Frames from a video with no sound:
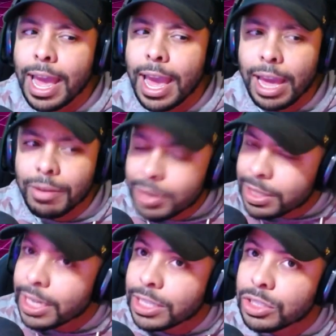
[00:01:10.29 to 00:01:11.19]

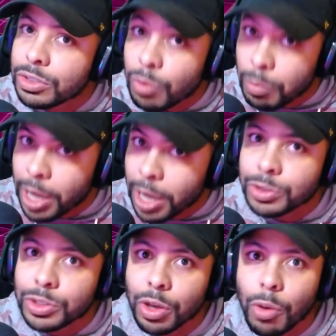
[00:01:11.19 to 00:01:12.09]
advantageous for miners
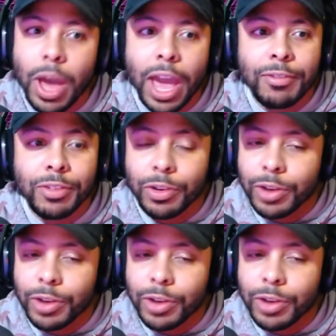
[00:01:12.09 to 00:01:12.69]
to go after.